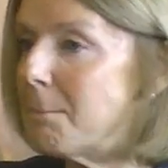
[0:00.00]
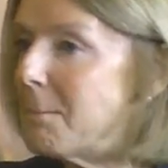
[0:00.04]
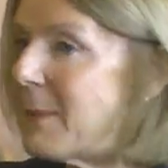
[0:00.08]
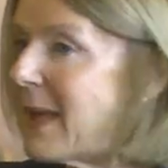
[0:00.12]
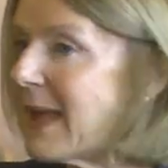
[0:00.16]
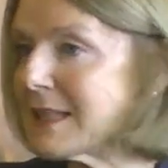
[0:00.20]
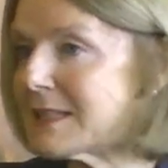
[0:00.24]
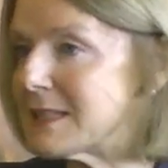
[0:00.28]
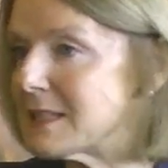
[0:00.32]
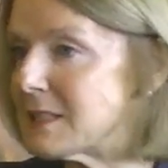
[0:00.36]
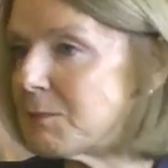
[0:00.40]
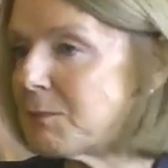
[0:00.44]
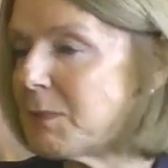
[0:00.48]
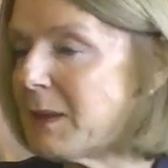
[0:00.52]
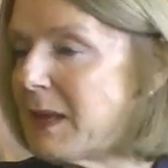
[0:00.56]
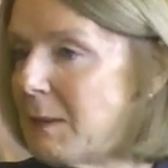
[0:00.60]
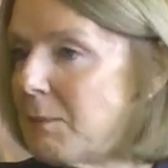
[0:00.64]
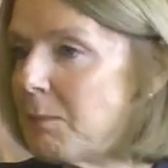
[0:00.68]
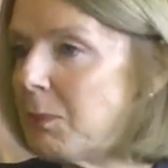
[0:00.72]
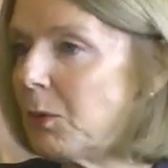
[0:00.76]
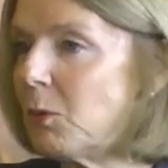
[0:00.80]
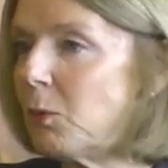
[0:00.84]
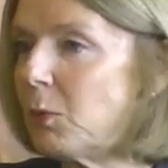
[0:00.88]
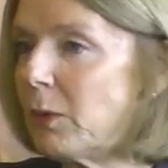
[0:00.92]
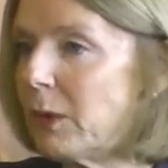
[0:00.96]
best
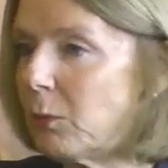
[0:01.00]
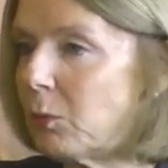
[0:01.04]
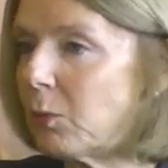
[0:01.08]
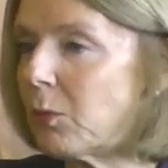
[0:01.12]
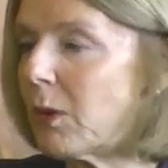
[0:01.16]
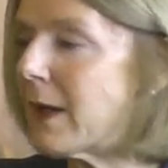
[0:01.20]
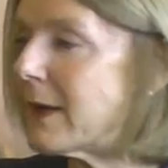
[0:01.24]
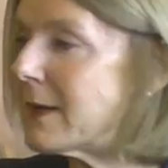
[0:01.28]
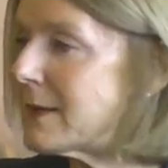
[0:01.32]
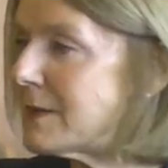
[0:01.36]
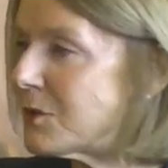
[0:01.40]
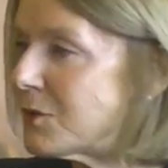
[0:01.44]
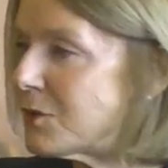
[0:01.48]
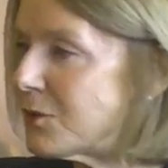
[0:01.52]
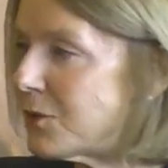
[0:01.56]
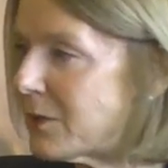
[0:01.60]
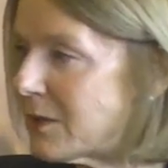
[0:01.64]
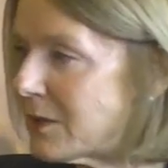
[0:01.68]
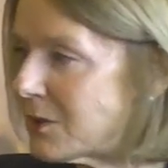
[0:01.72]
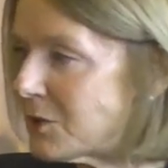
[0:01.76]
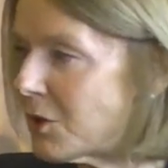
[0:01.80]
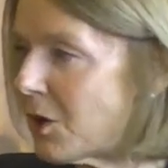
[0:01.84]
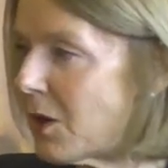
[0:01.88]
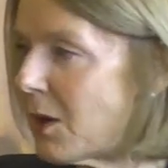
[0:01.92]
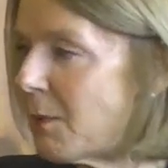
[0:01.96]
people will rise to
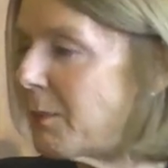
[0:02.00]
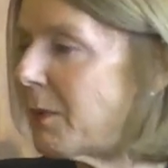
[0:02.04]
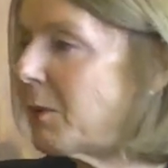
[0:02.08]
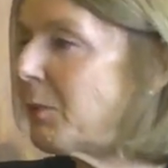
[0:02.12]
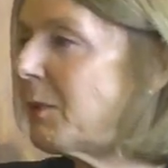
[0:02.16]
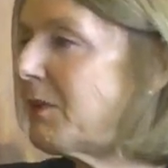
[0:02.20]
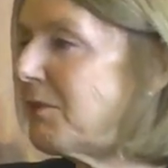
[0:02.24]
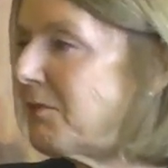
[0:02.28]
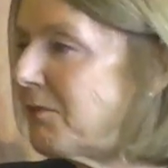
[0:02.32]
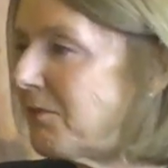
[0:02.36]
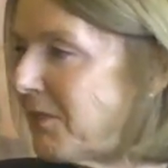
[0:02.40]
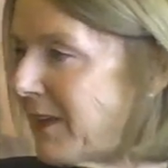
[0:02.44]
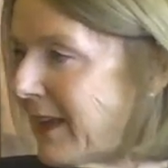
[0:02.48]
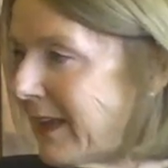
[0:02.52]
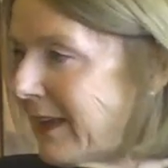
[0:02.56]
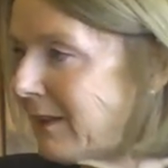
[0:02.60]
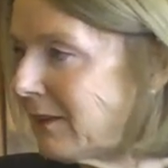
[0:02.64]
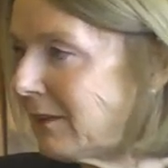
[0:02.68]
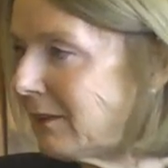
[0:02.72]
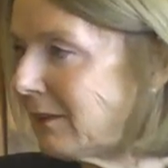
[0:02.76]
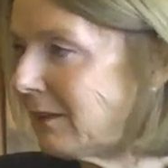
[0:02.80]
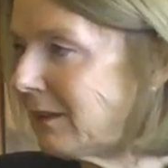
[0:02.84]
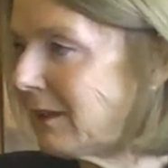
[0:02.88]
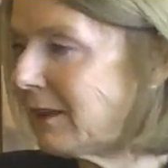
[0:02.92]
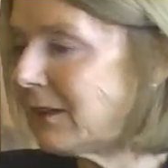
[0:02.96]
the top, but we
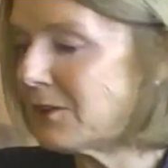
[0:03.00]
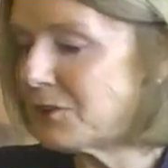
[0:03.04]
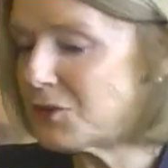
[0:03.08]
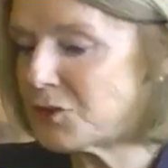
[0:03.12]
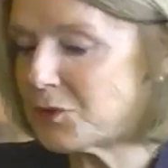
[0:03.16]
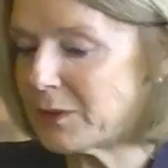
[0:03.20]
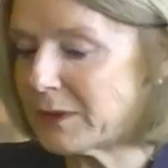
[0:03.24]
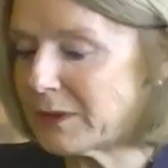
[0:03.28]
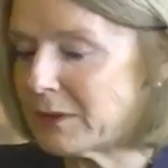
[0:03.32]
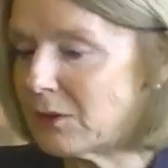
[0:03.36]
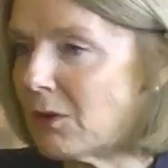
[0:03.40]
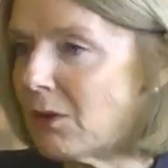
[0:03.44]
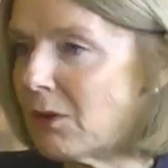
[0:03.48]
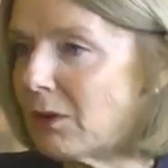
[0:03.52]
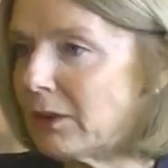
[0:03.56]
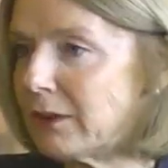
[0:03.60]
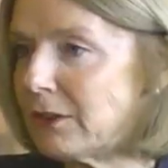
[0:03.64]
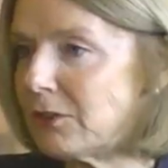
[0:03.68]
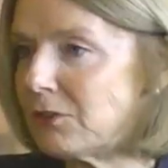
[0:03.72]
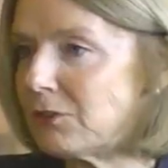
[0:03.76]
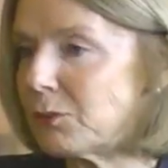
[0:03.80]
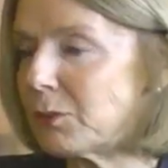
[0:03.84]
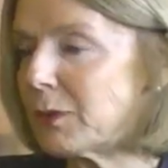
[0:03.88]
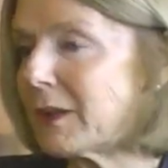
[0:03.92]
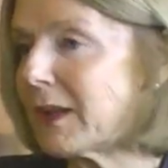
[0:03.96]
fail to
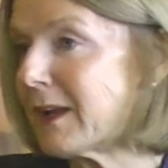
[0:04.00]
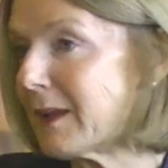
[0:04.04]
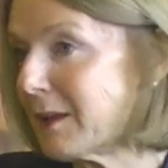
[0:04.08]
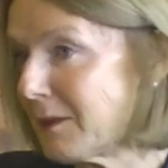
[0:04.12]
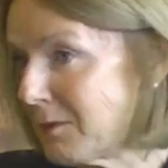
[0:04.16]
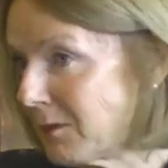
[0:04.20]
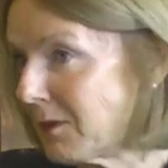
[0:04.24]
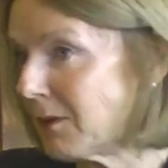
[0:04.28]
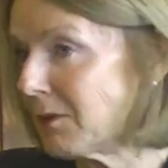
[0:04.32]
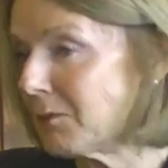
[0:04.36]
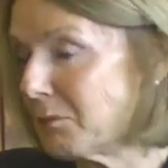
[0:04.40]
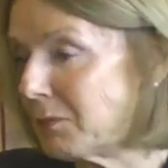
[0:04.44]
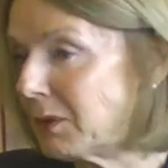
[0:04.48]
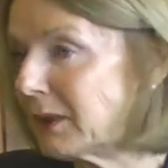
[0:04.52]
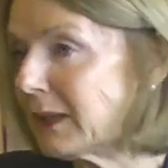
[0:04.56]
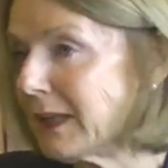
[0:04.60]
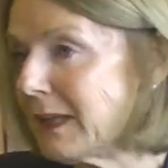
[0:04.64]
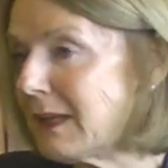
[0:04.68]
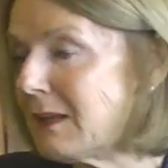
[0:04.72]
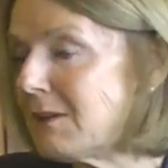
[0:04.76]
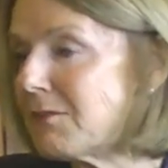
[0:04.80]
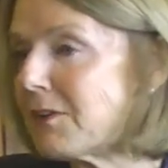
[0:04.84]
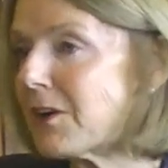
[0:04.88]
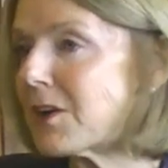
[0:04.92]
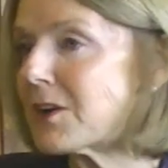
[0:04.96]
acknowledge what I
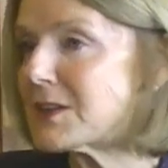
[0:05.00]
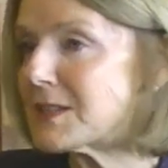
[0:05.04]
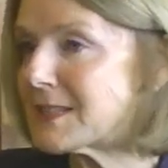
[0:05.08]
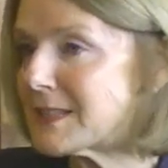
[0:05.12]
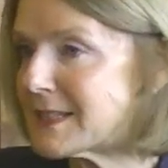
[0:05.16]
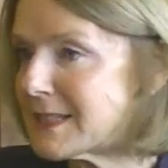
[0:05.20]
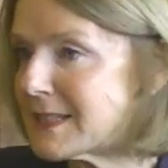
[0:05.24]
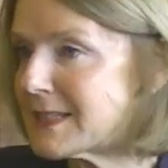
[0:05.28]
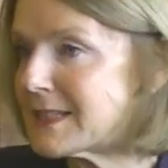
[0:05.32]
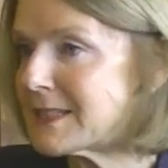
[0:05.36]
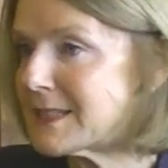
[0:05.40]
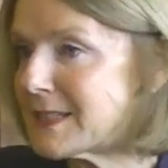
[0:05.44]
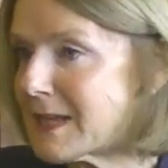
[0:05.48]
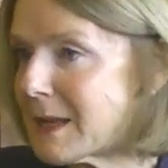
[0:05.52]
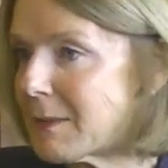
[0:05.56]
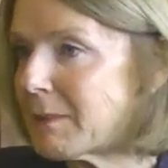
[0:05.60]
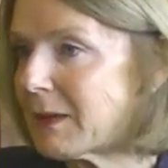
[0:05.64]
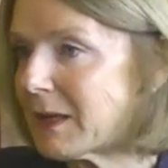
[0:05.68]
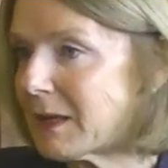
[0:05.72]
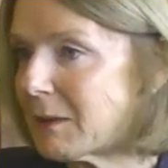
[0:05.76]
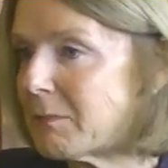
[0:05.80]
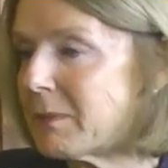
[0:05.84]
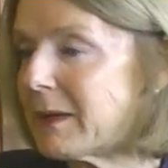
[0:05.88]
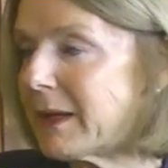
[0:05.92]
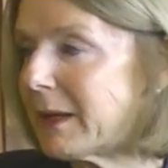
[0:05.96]
believe are
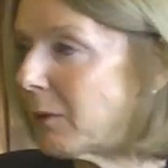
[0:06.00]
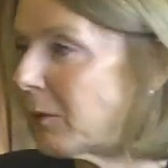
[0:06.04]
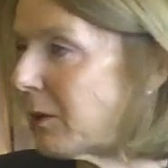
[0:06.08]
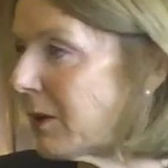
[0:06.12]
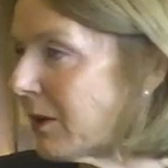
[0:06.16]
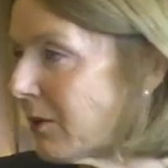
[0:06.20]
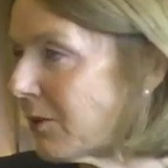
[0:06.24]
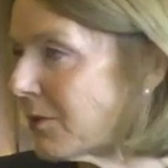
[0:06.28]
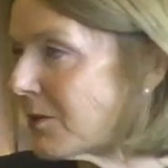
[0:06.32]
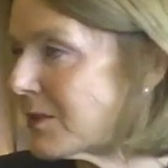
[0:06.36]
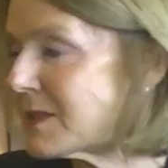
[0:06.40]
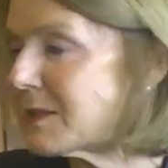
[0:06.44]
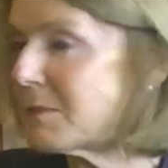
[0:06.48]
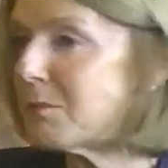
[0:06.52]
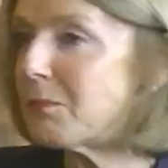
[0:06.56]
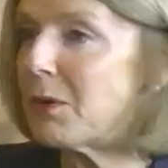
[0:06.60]
systemic barriers.